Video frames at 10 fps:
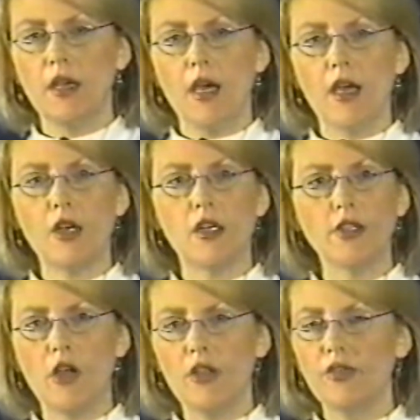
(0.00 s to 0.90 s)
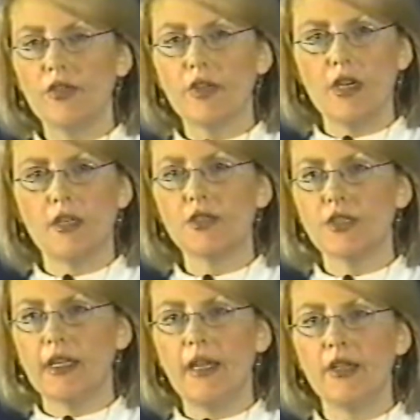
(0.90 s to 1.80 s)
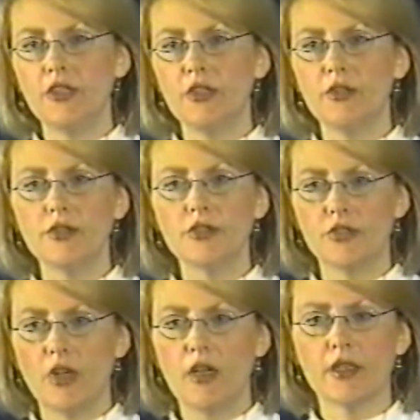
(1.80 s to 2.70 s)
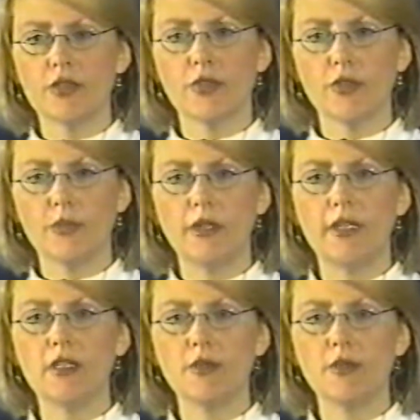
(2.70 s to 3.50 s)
I called all over the country. I had children's drawings for the police.